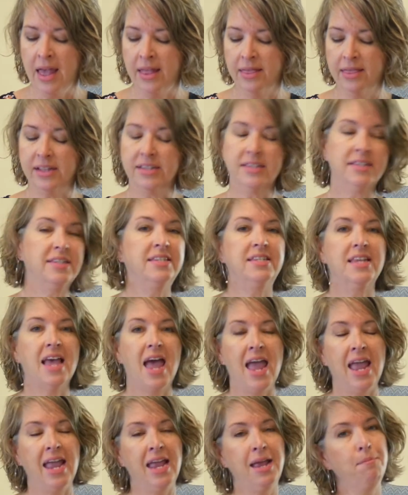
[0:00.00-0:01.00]
The
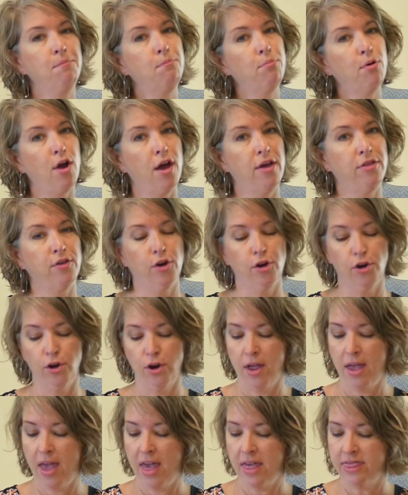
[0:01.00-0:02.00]
same brother
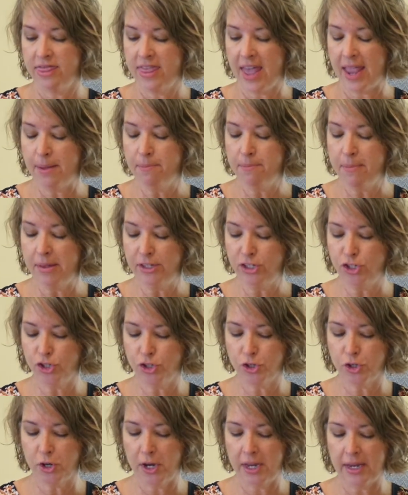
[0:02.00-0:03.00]
they
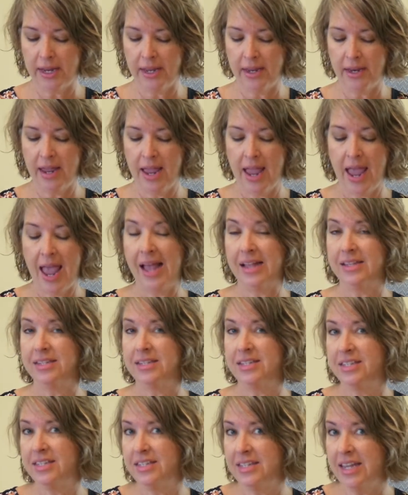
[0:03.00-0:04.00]
mistreated and
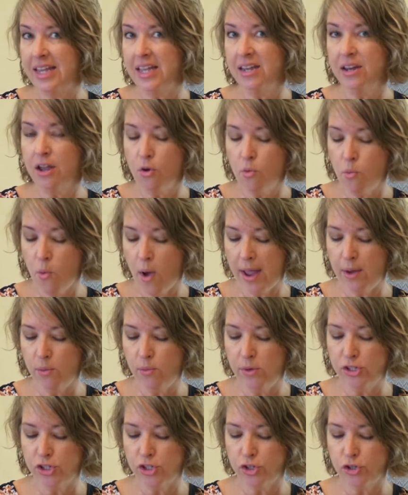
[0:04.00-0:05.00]
sent away
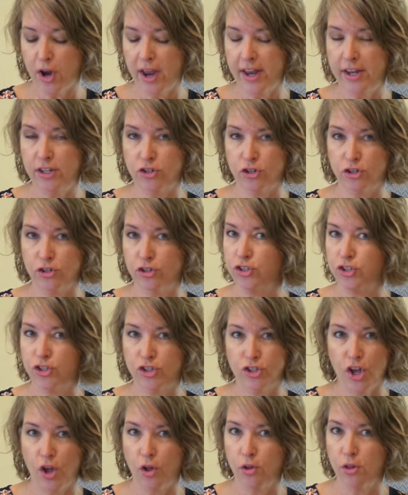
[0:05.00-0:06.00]
with strangers
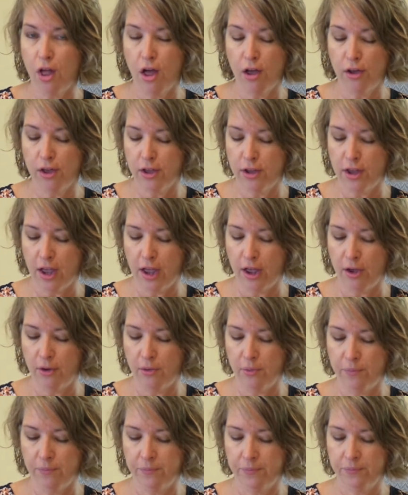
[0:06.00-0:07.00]
so long
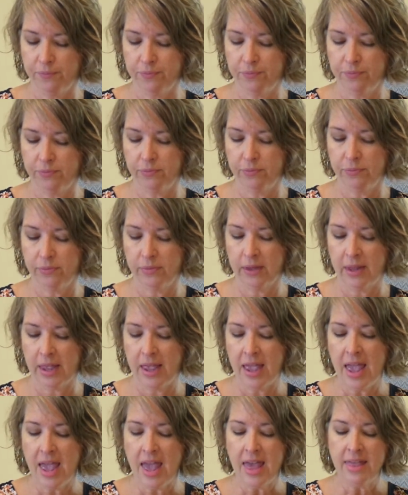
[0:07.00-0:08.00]
ago.
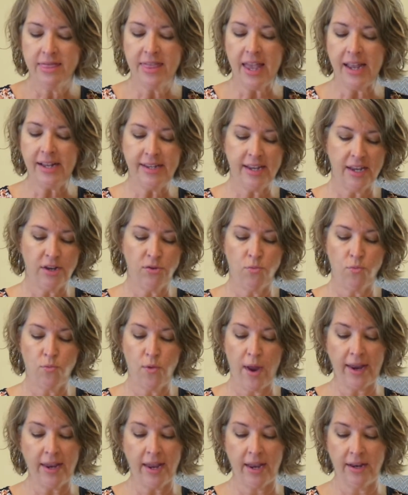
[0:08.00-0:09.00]
They didn't
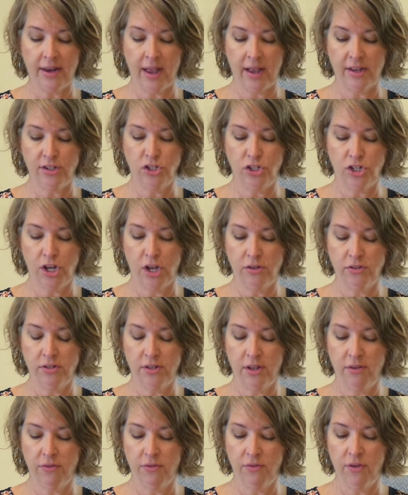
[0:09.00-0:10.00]
recognize
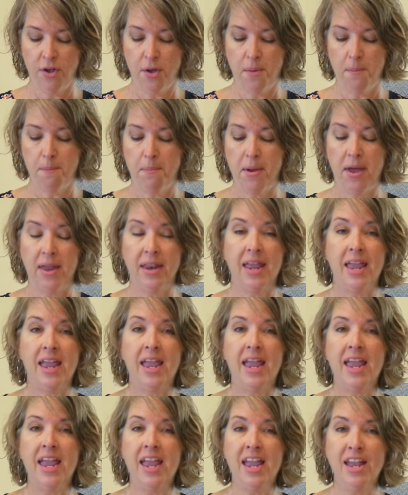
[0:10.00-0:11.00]
Joseph, but
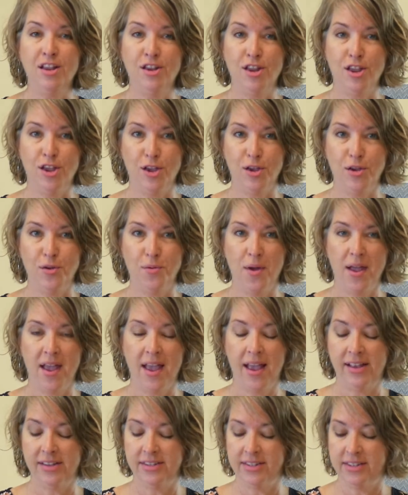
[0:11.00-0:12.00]
he knew
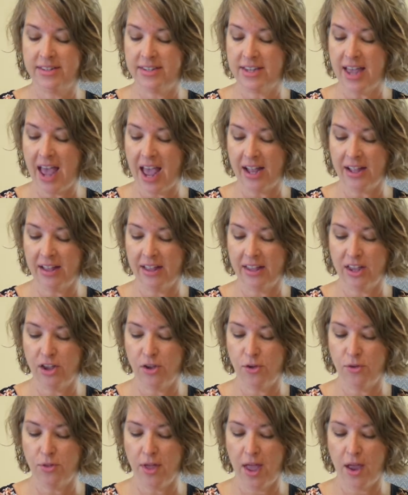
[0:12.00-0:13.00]
exactly
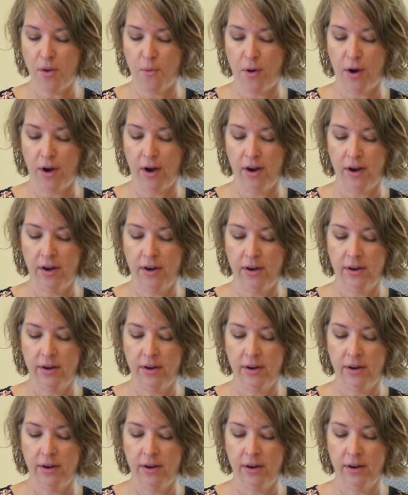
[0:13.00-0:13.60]
who they were.